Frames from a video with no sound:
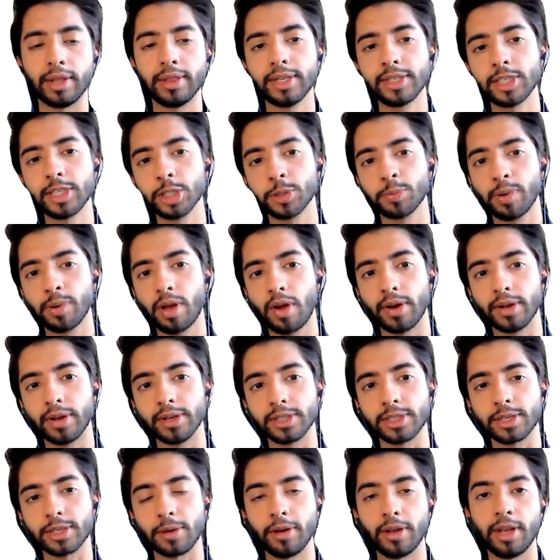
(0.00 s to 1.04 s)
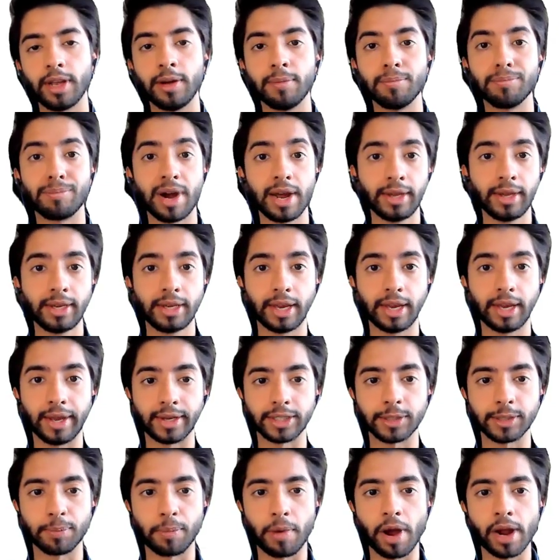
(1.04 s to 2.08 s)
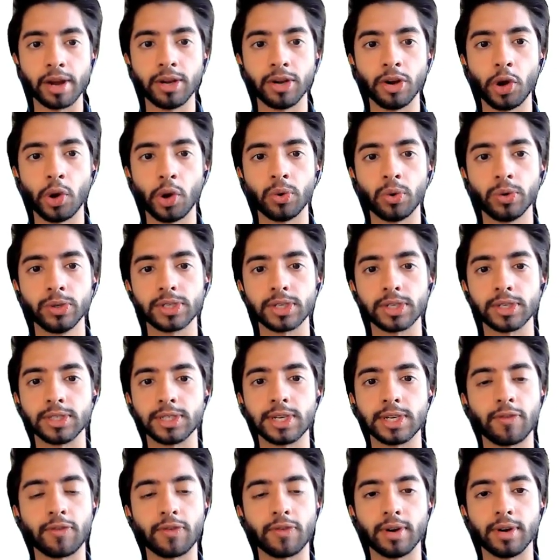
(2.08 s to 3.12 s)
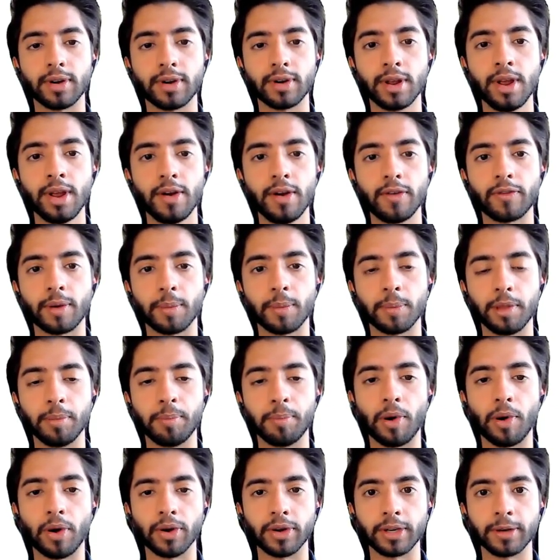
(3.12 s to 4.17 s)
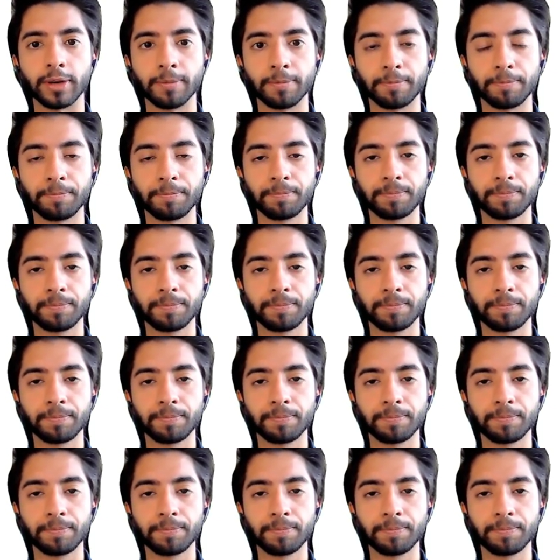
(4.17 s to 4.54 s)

And this is because, in my case, my nose is different from the body.